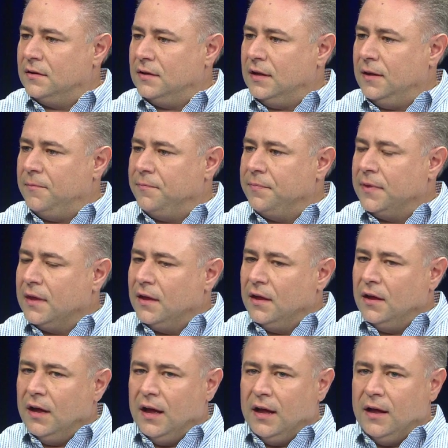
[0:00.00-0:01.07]
Yeah.
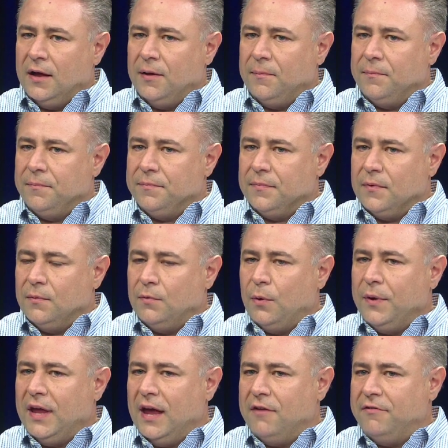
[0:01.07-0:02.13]
Well,
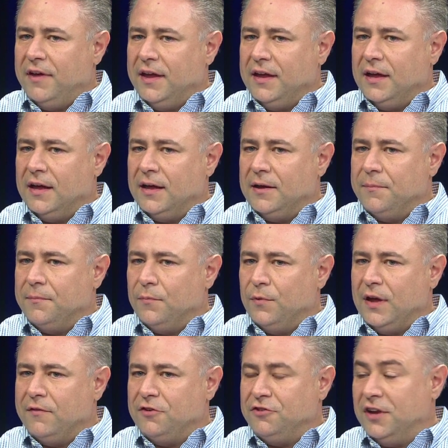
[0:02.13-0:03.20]
we have
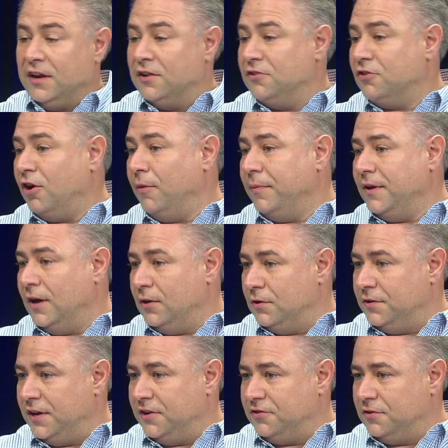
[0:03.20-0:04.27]
a chicken scarpiello
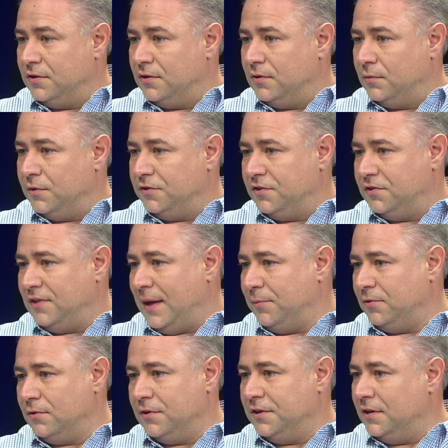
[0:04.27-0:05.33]
dish, which is
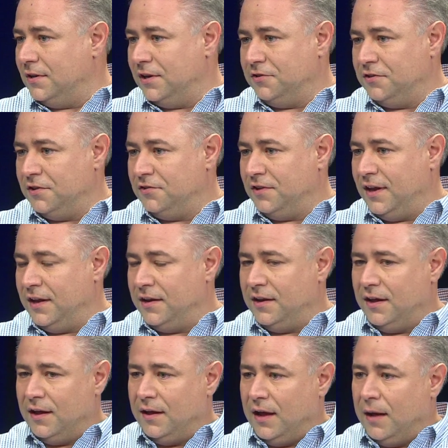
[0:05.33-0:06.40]
absolutely delicious and
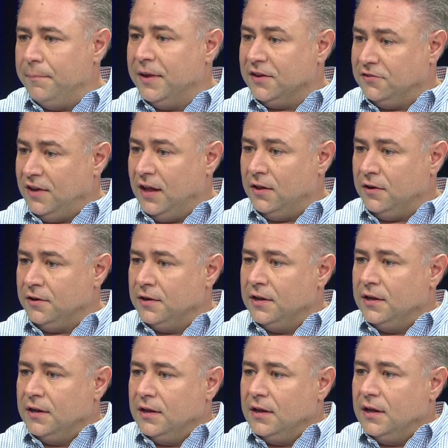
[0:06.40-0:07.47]
a big seller.
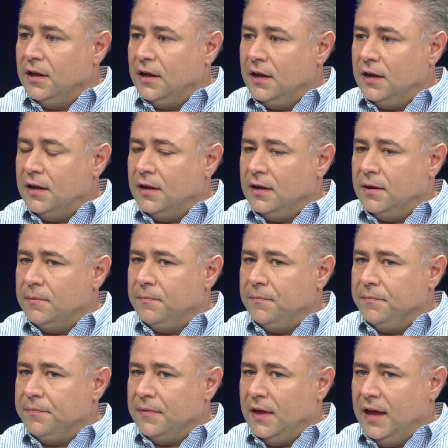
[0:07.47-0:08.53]
And
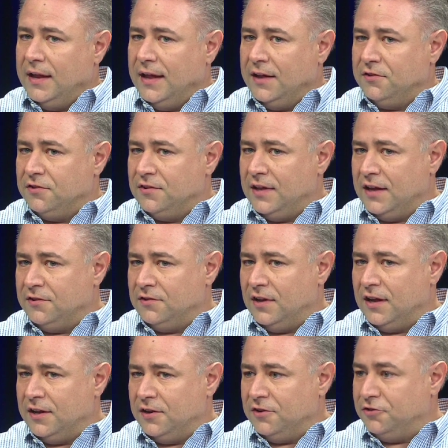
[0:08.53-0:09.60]
that's
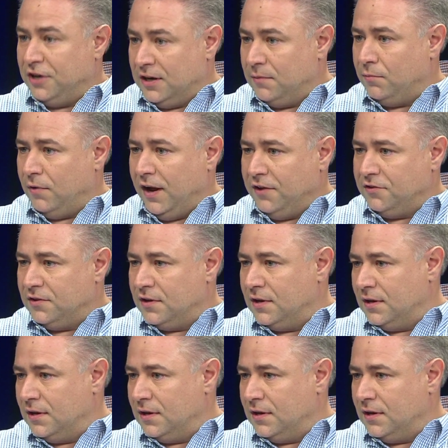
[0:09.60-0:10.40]
chicken breast